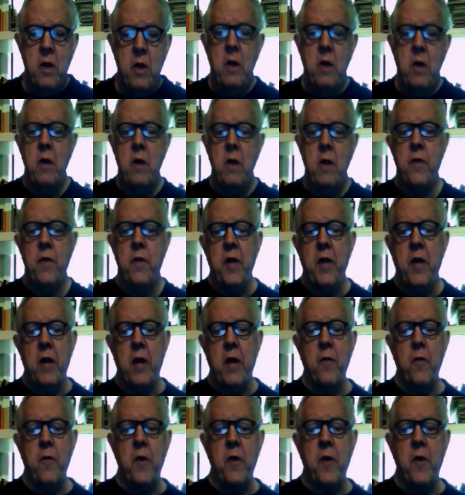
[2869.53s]
The
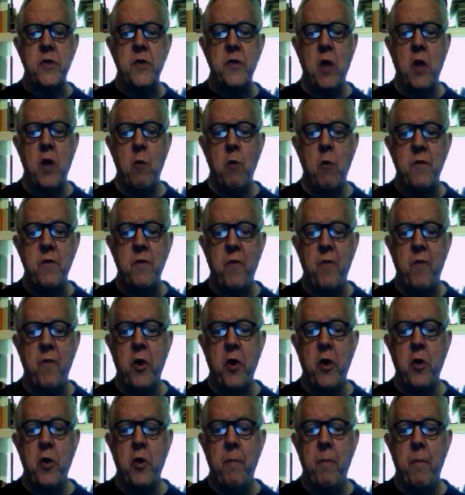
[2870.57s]
Neanderthal skull was a very
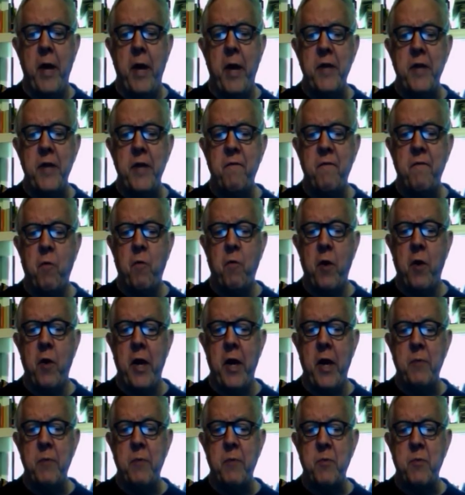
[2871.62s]
good match for an
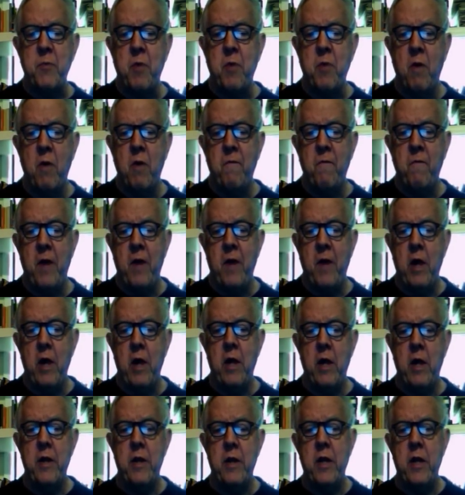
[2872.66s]
ape's profile
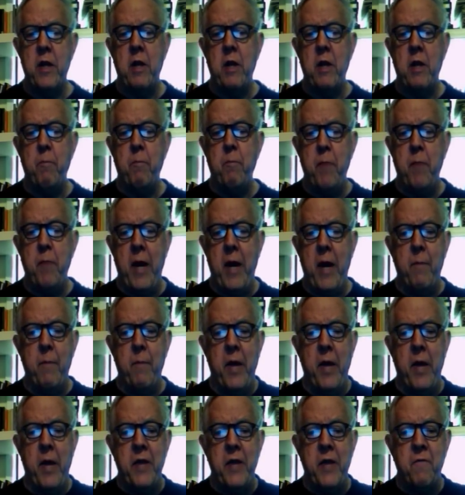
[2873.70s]
and a bad
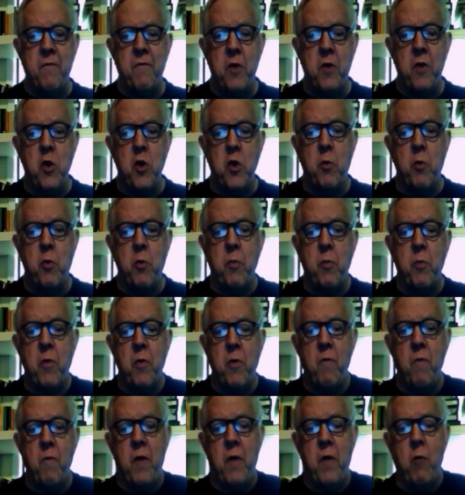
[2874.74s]
match for a human
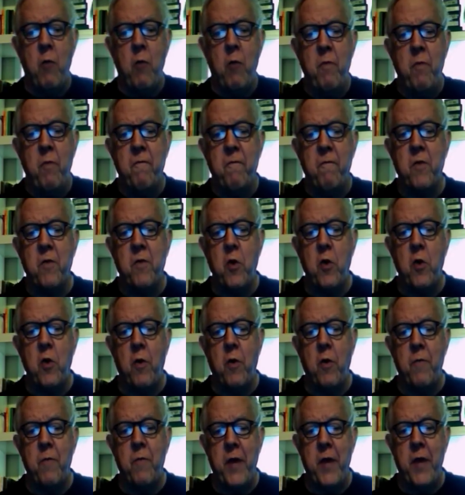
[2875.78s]
profile. We've gone over
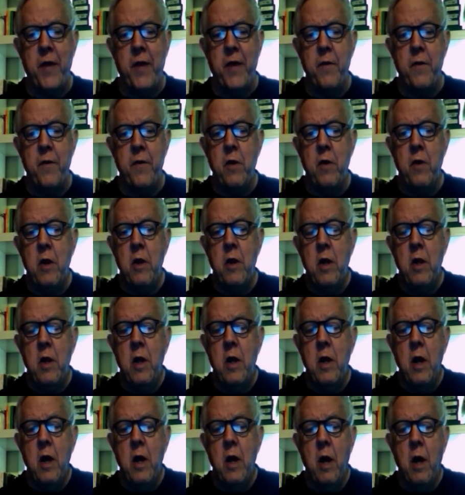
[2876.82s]
that
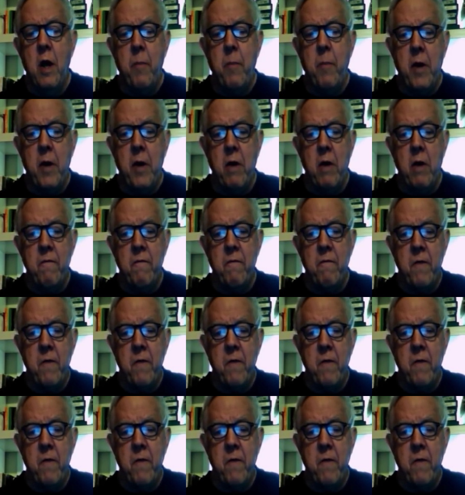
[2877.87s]
above.